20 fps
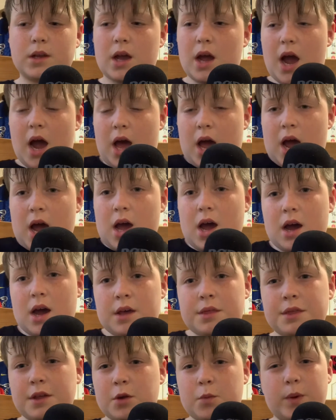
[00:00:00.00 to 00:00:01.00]
I
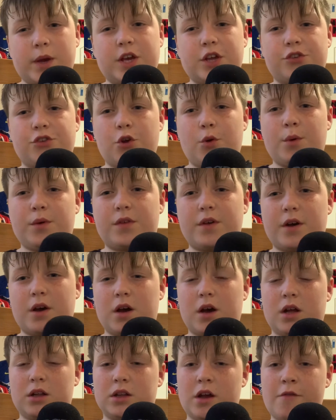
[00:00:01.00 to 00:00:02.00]
think we could do with
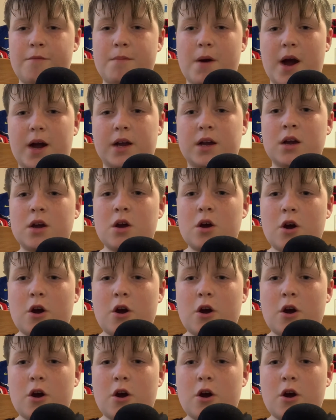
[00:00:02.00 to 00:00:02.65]
a left back.